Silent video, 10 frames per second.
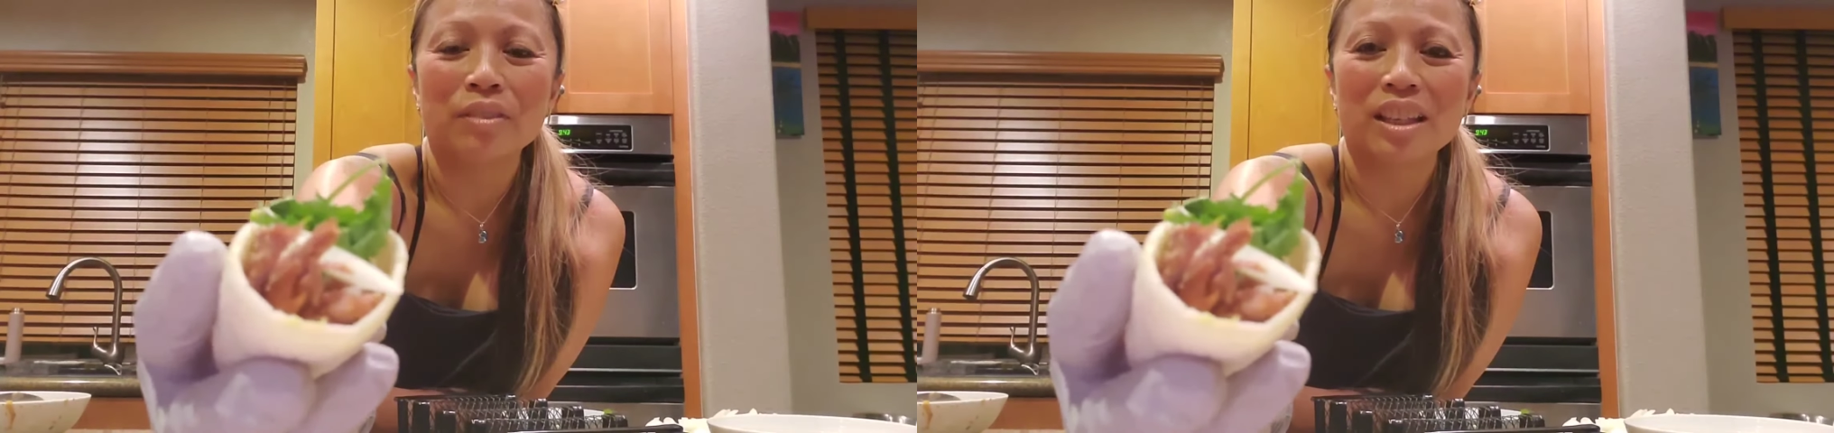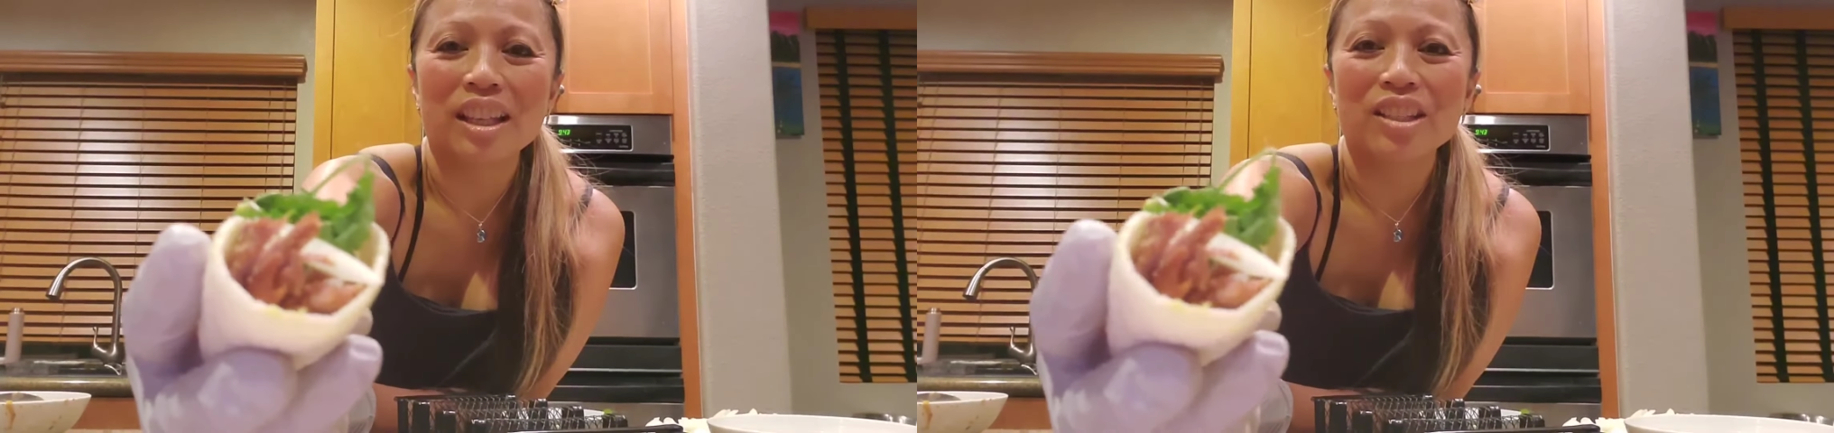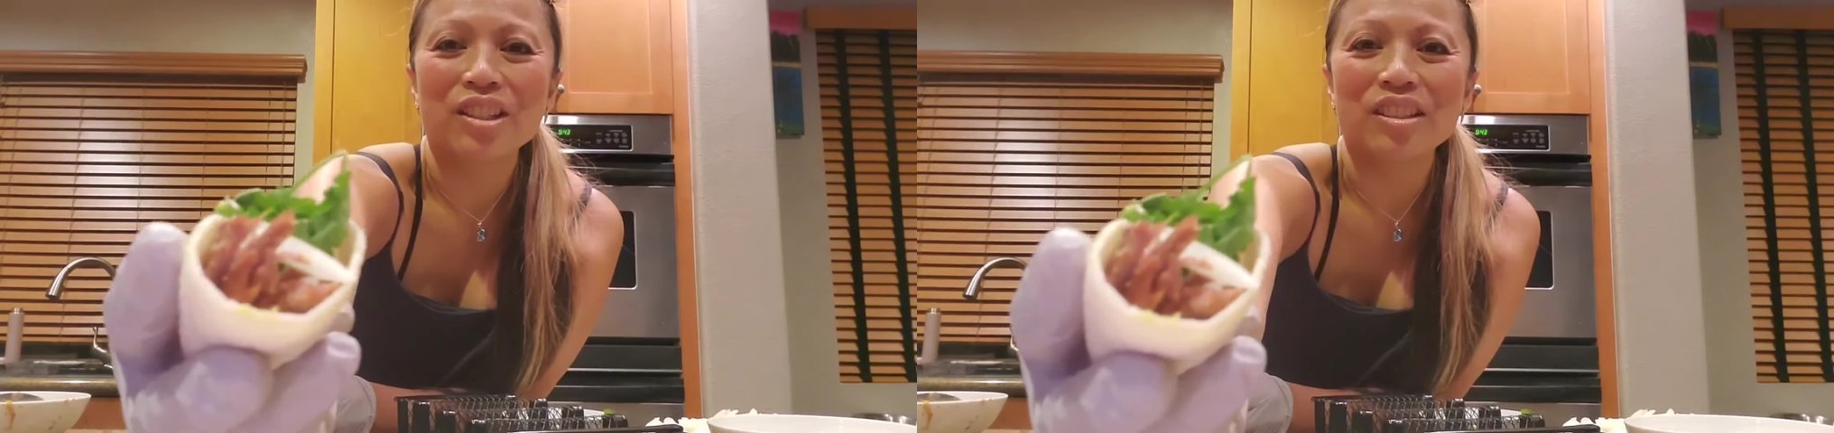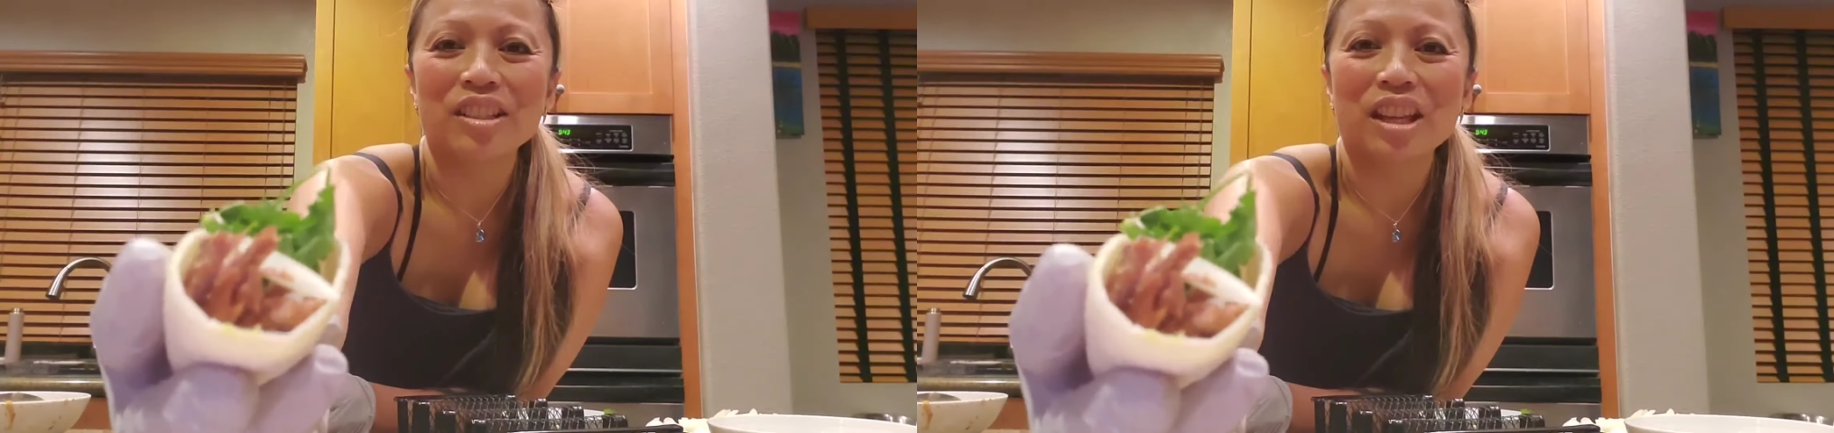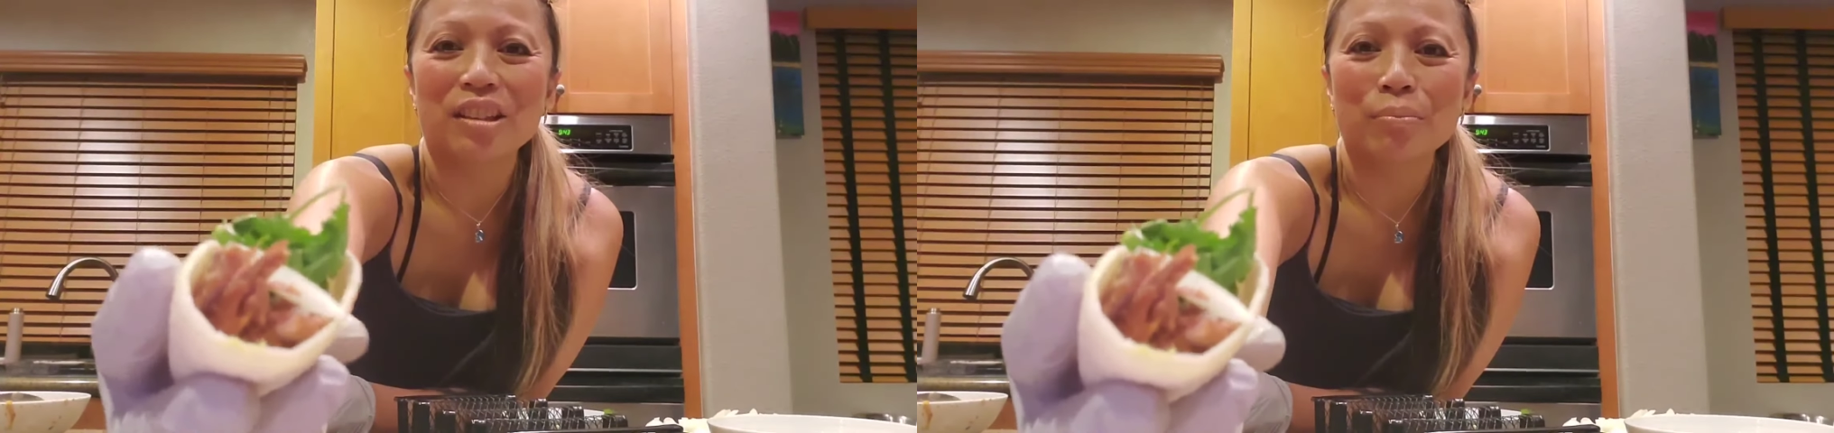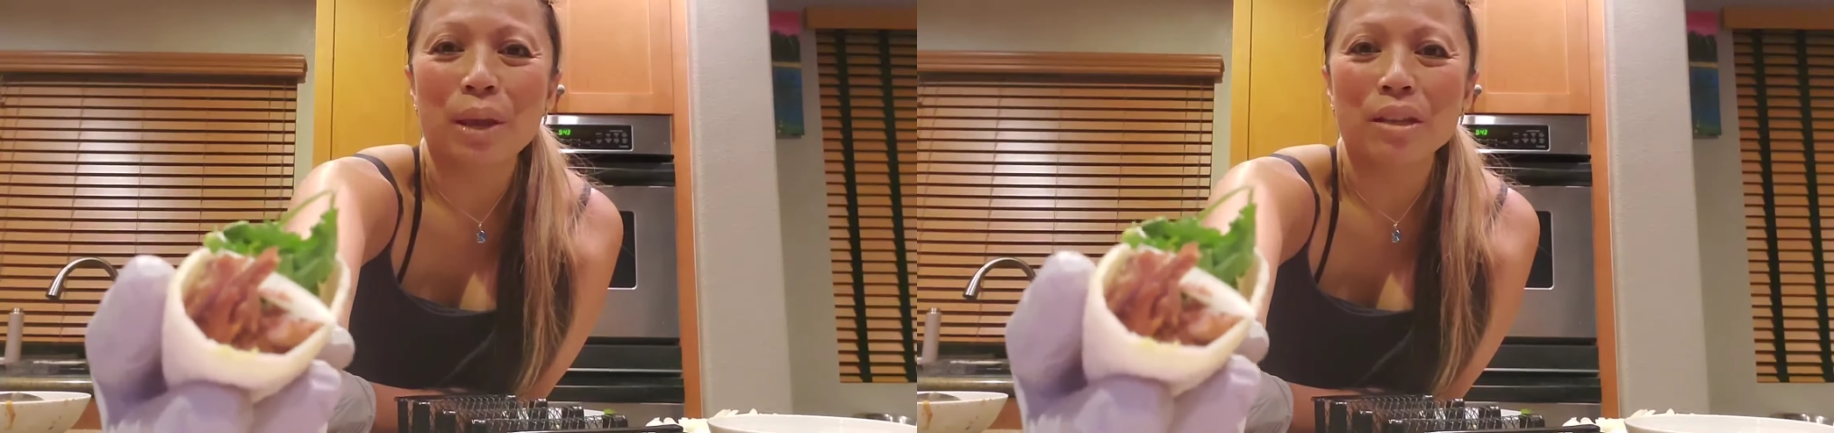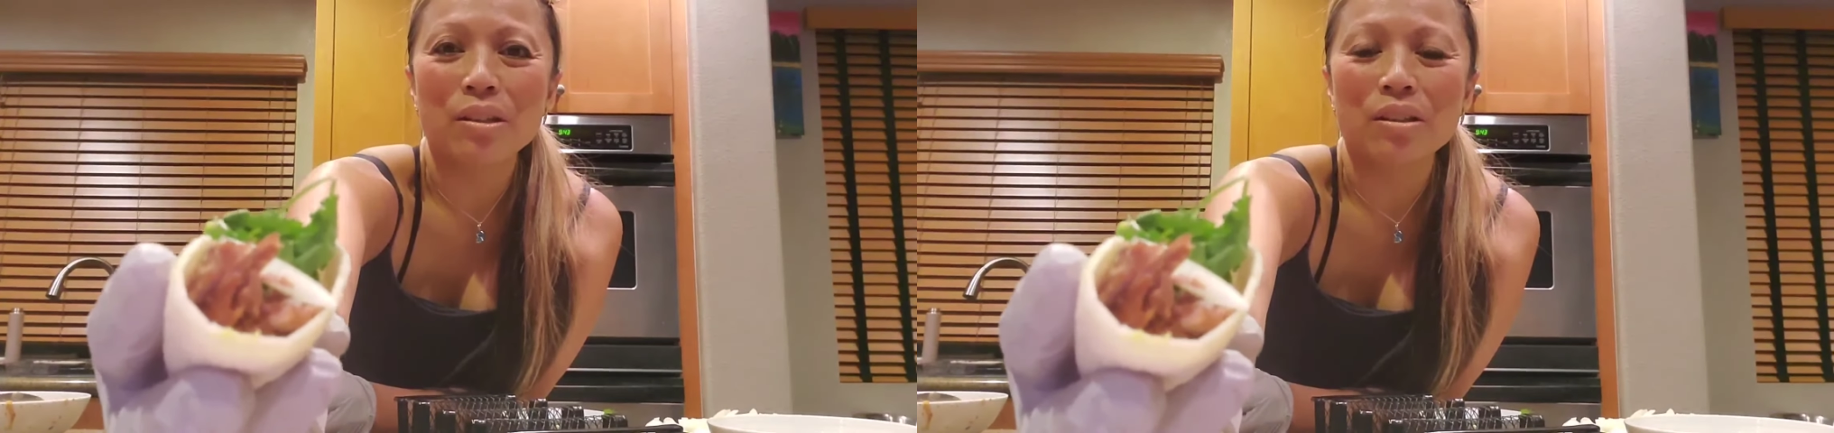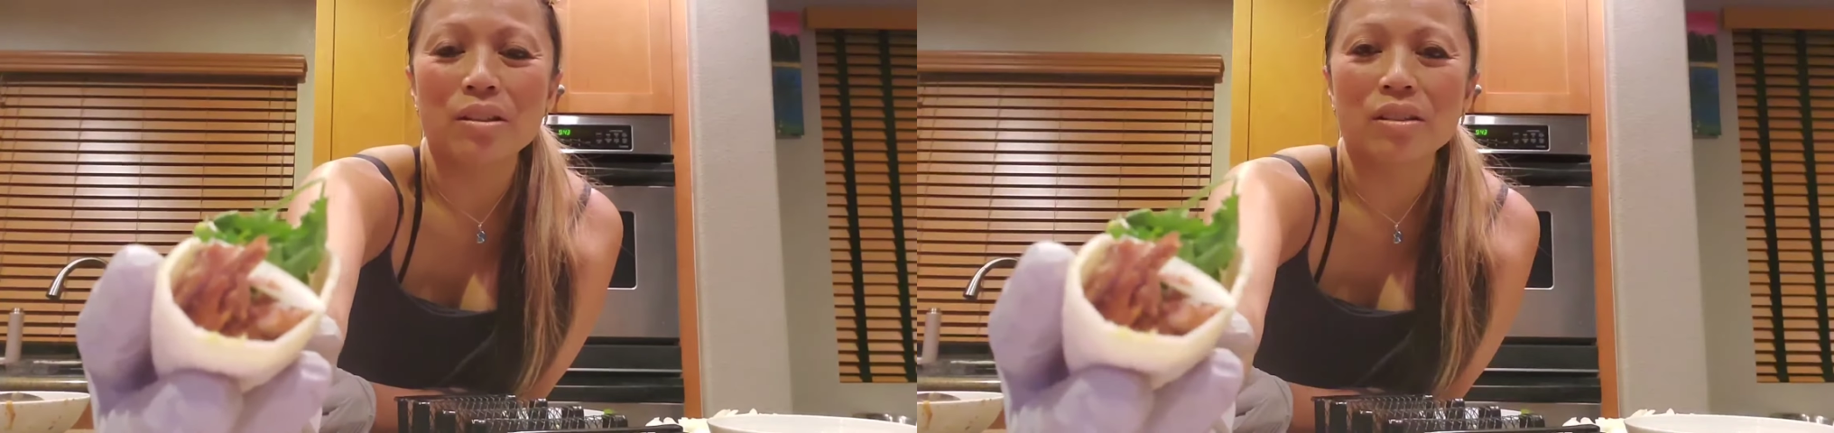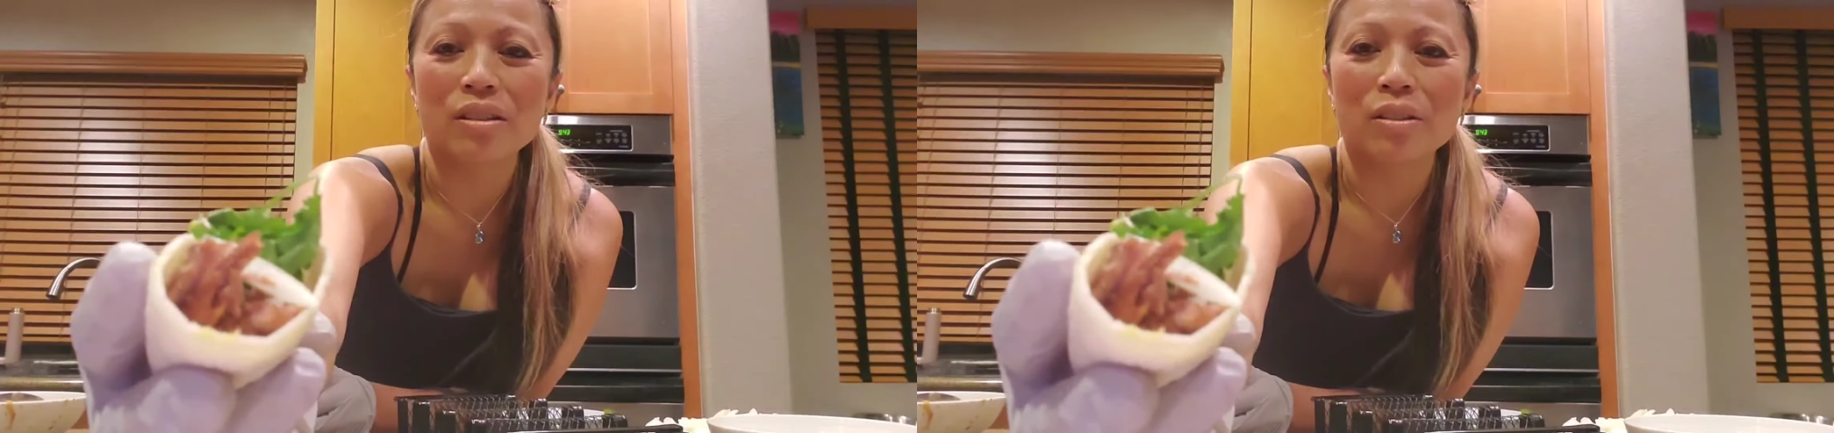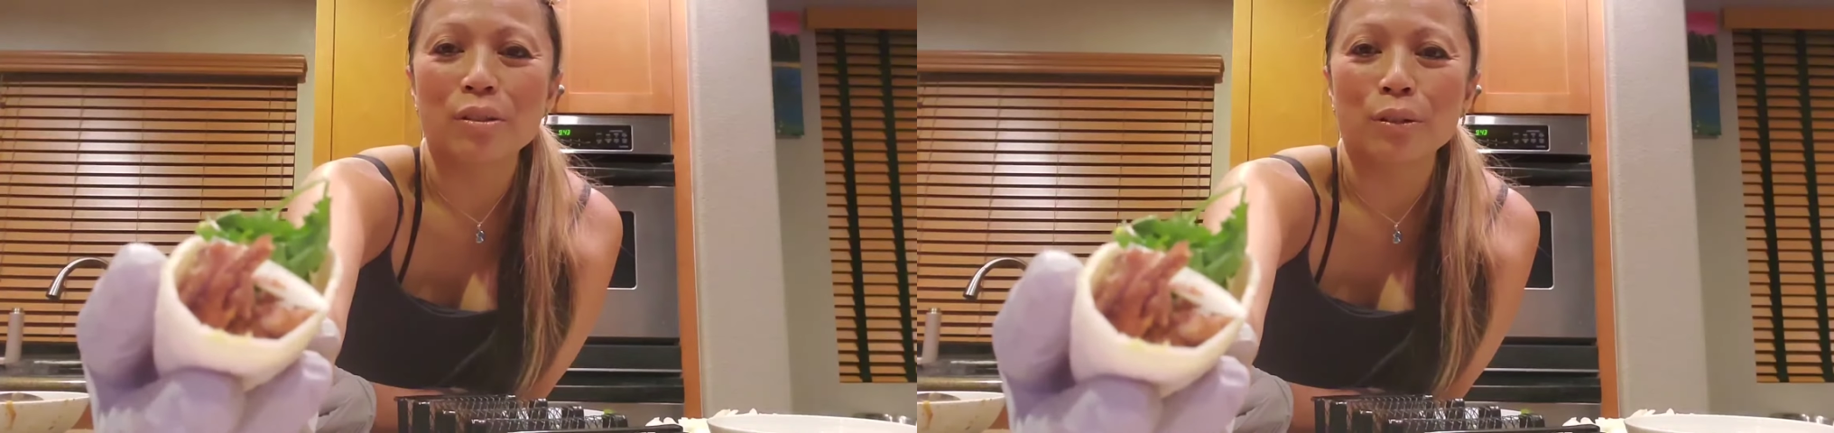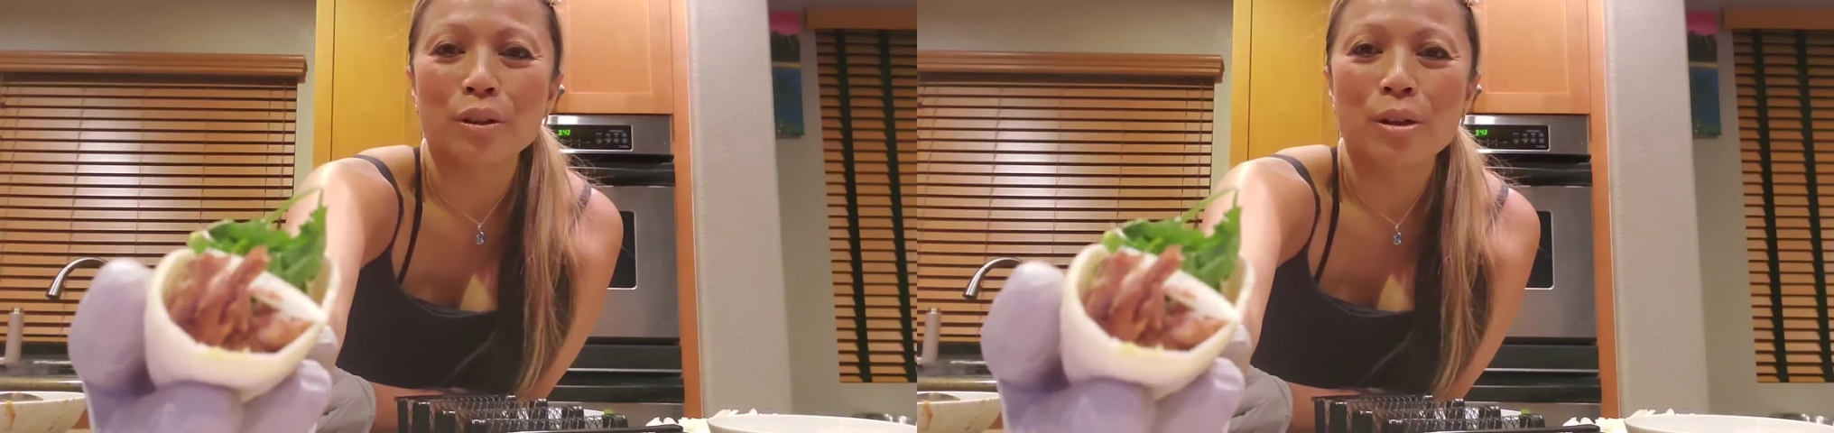It just takes patience to